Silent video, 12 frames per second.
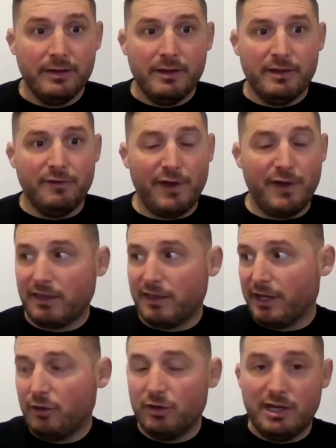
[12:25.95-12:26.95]
the fact that
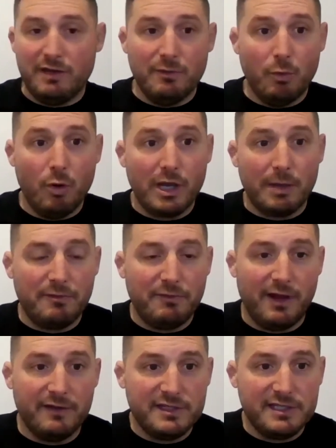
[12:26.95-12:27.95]
I couldn't even walk up a
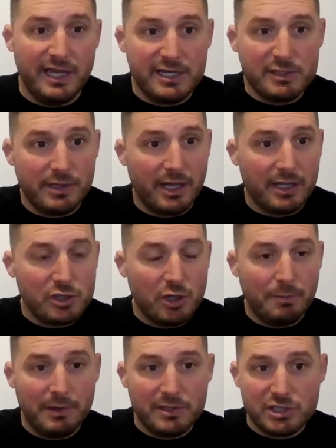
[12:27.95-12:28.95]
flight of stairs without
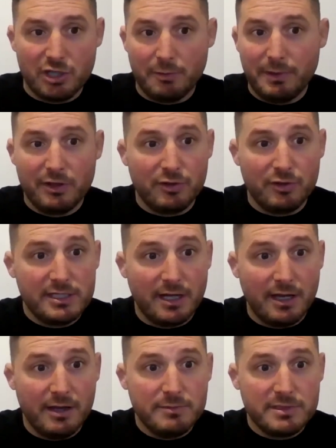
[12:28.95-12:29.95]
stopping, stopping three
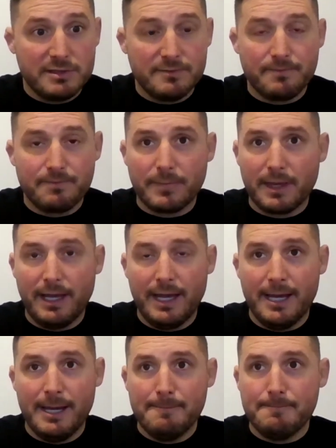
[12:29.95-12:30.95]
times.
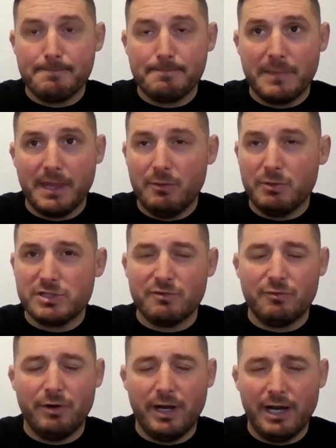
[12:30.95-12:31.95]
Um, it was
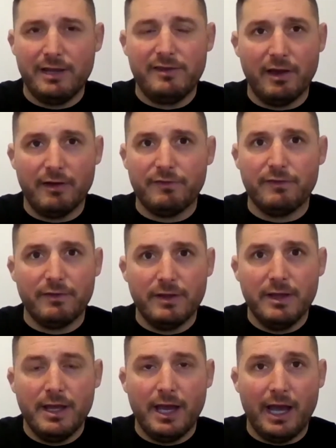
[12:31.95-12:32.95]
really tough.
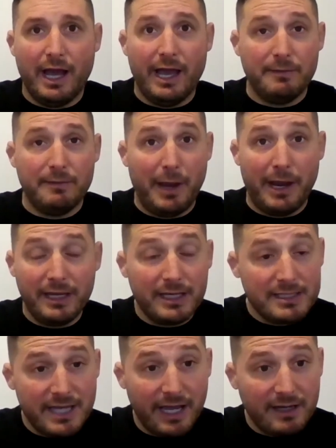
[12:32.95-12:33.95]
I had panic
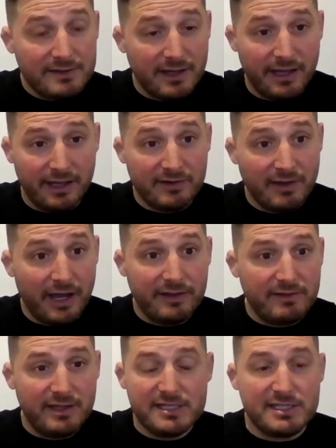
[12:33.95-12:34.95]
attacks,
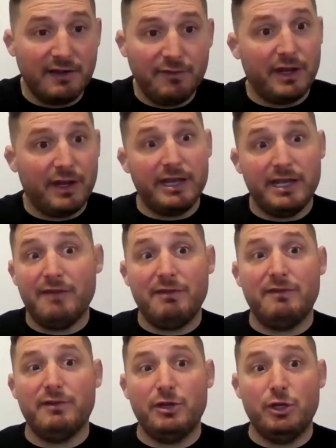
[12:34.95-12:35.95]
anxiety, stuff that I never
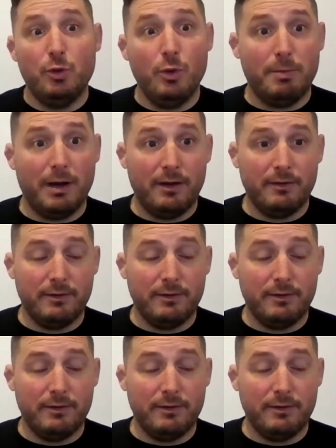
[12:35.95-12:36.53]
even knew about